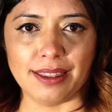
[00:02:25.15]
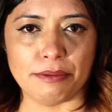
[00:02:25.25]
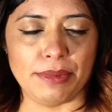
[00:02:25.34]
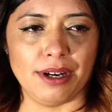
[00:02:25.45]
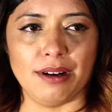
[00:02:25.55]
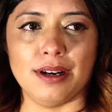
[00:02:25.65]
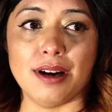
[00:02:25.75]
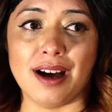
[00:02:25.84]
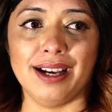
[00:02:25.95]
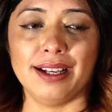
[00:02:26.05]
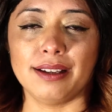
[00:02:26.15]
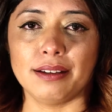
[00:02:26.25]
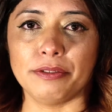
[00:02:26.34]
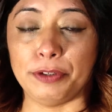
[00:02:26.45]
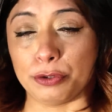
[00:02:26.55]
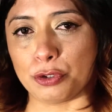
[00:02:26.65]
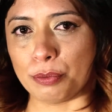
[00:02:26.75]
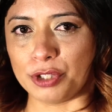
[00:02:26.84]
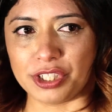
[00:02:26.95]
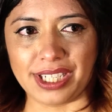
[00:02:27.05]
in the mirror and not feel so
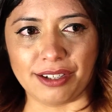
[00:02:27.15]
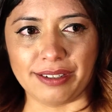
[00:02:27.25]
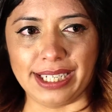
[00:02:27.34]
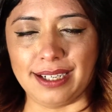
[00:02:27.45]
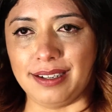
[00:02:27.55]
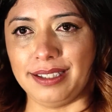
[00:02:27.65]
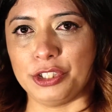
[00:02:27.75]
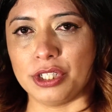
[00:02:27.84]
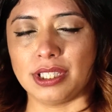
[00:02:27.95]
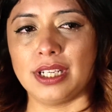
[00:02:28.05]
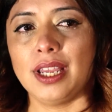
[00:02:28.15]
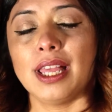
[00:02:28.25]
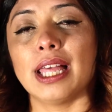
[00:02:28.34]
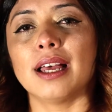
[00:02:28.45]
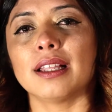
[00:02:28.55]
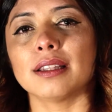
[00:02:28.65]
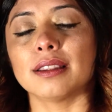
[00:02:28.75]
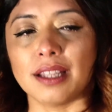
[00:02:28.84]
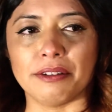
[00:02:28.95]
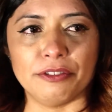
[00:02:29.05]
much guilt and just
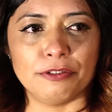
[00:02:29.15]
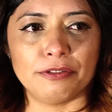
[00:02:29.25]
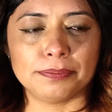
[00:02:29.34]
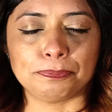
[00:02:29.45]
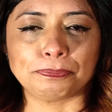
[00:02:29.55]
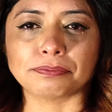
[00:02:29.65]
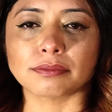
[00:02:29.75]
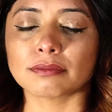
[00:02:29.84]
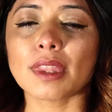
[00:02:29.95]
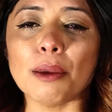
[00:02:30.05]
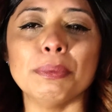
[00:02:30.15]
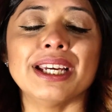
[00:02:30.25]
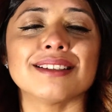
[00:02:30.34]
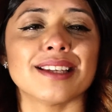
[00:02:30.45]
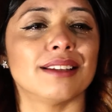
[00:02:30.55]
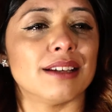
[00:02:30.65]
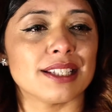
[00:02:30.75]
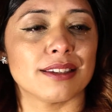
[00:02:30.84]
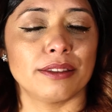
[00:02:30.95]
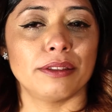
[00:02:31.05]
love because I
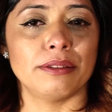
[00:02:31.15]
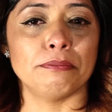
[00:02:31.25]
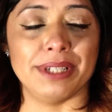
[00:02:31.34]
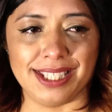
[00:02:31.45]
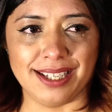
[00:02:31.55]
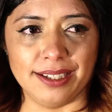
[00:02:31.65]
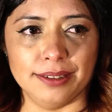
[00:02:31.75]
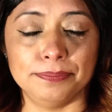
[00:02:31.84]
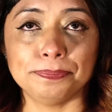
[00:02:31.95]
lost my son.